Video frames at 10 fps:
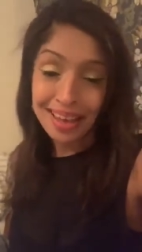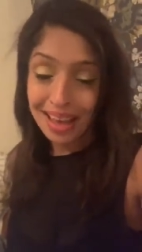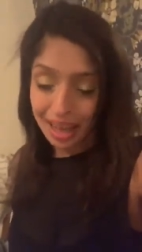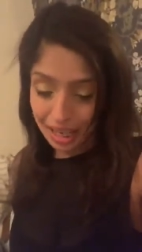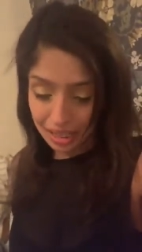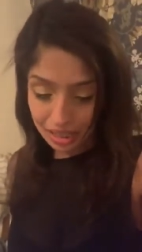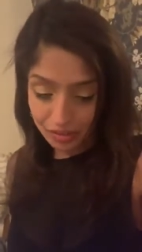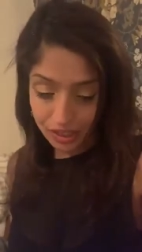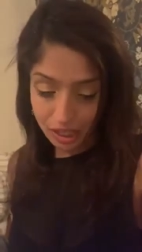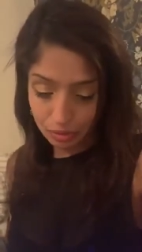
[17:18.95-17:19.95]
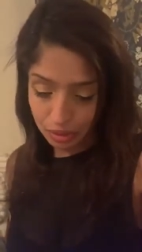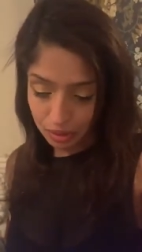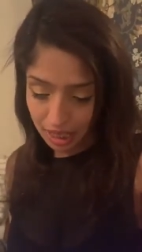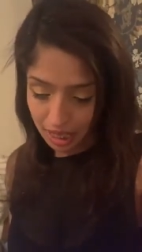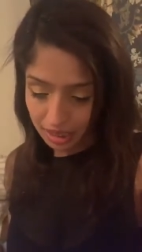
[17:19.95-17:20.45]
I can definitely help you with
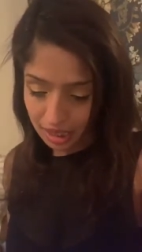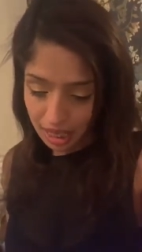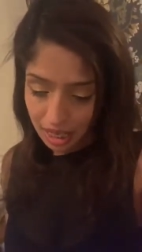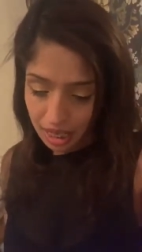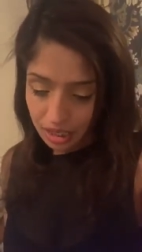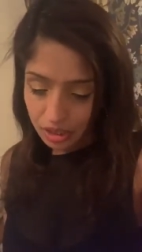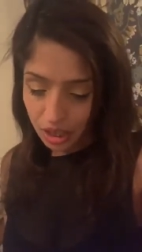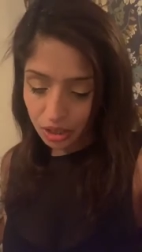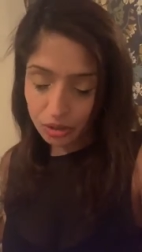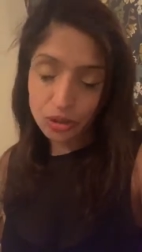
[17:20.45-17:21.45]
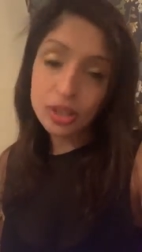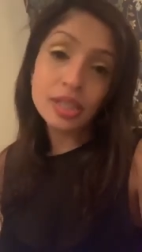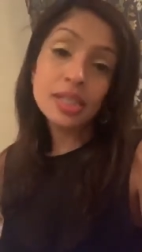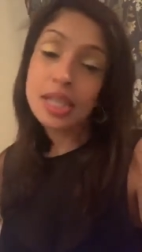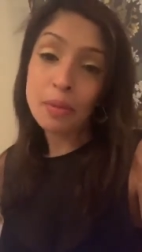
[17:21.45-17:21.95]
that. So you can
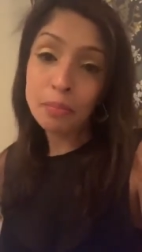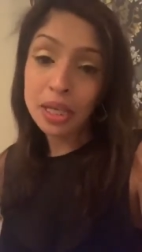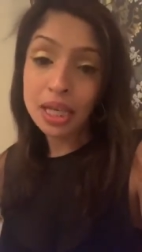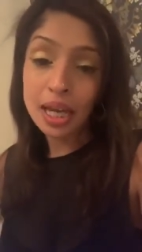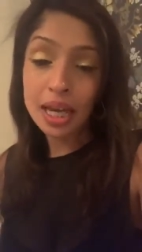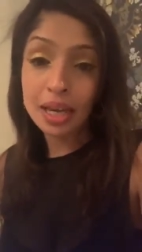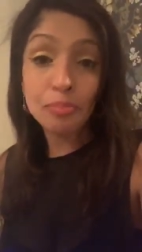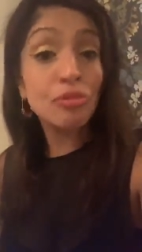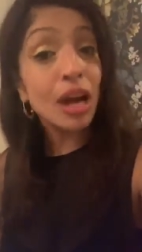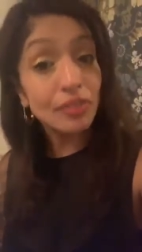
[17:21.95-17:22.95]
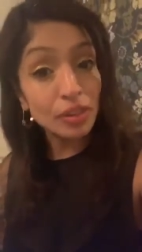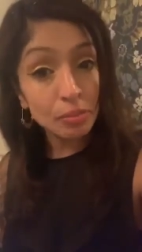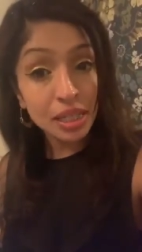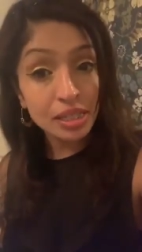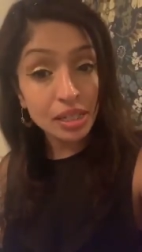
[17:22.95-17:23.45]
send me a private
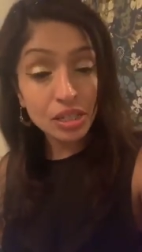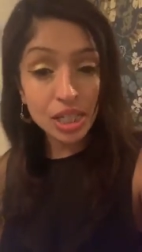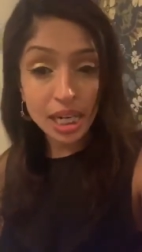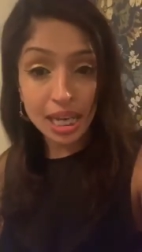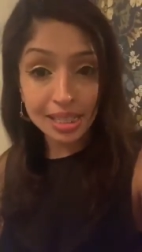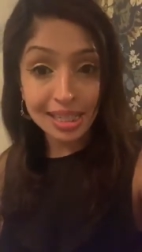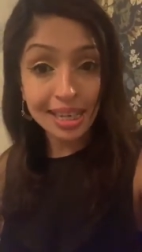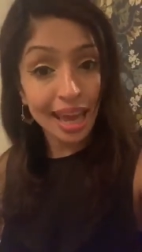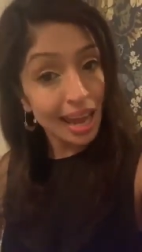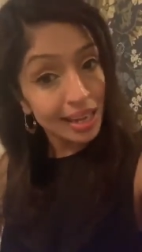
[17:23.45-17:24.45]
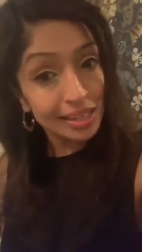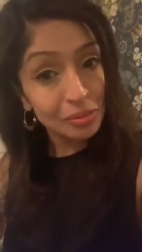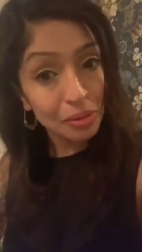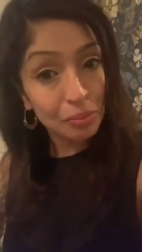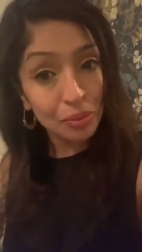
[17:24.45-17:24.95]
message and let's connect.
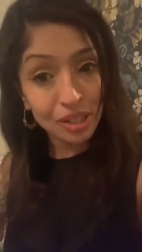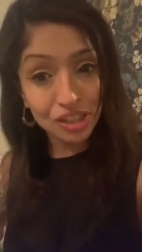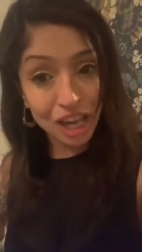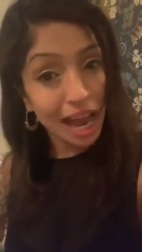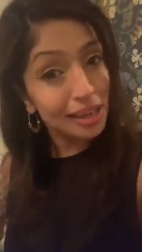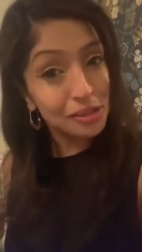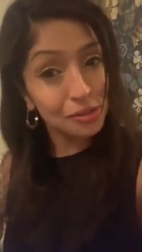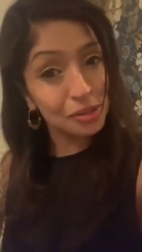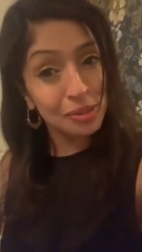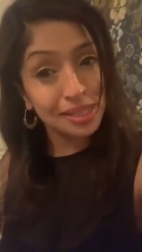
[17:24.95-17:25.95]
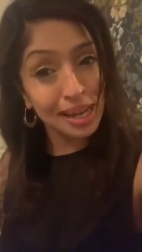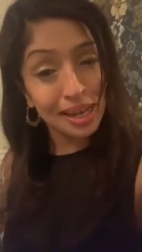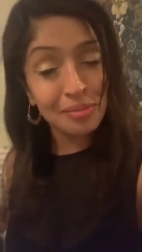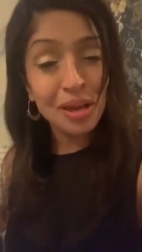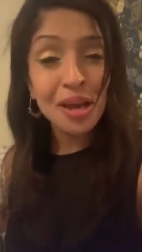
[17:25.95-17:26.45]
We'll book a chat. It's Christmas
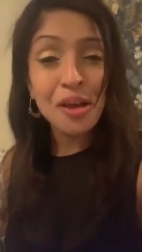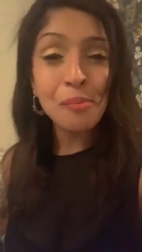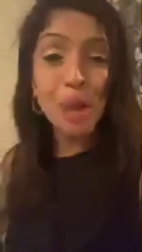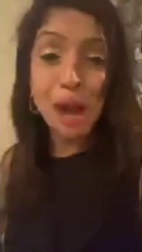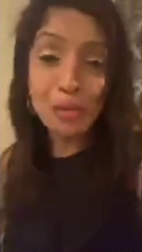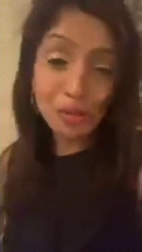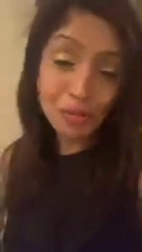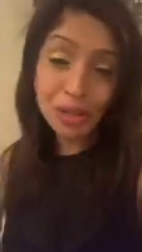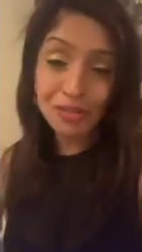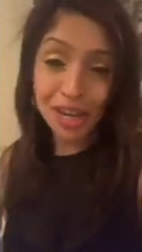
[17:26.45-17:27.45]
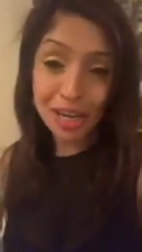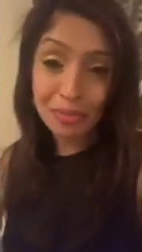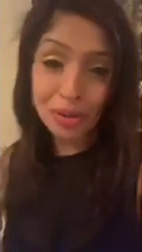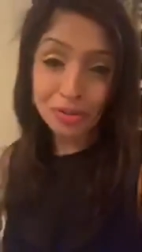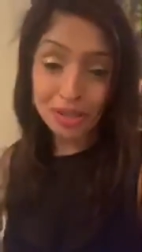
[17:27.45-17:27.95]
Day, but I will be available.
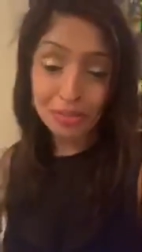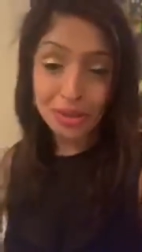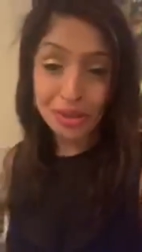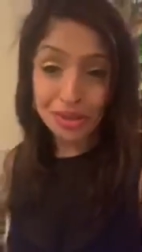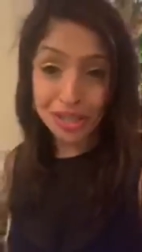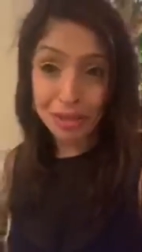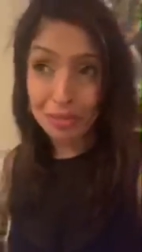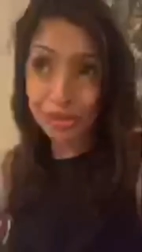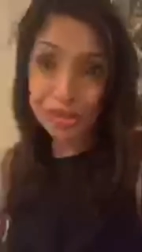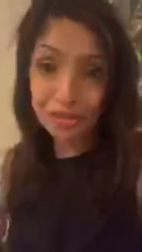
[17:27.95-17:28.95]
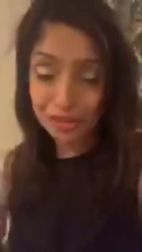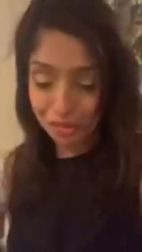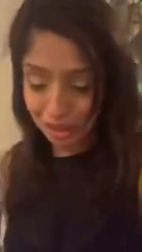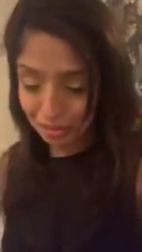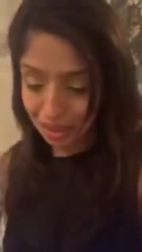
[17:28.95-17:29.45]
I've got some slots open just after
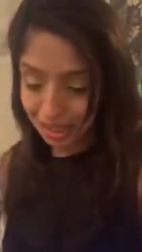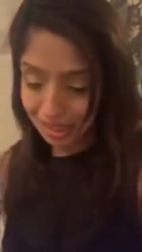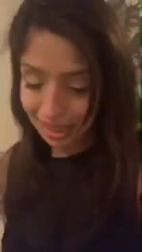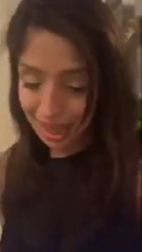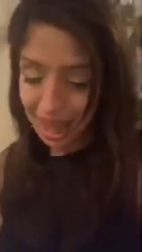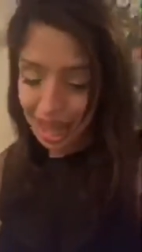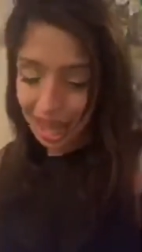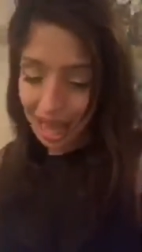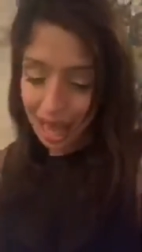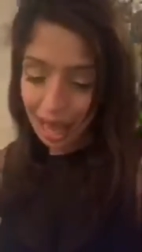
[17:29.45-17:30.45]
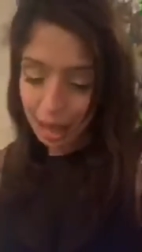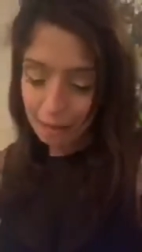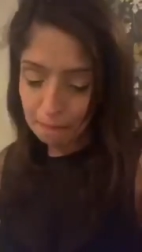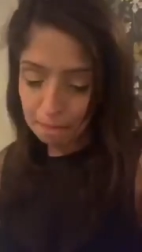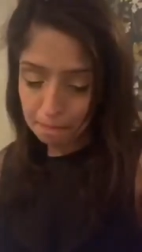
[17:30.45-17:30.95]
Christmas. And